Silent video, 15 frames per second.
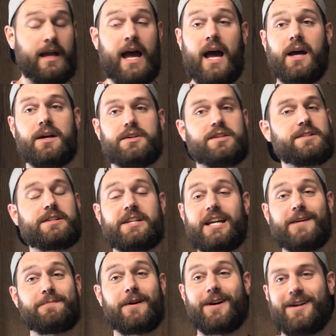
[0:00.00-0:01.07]
Yeah, she's a
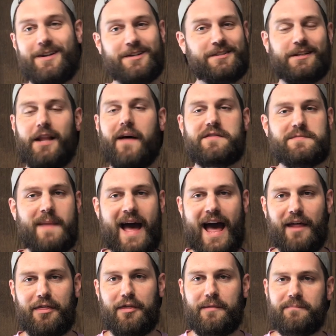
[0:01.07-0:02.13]
keeper. She loves
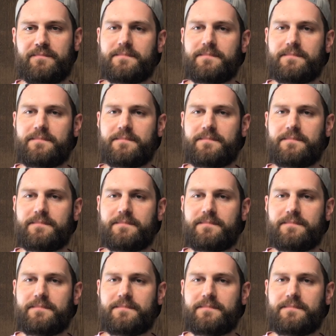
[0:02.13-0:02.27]
math.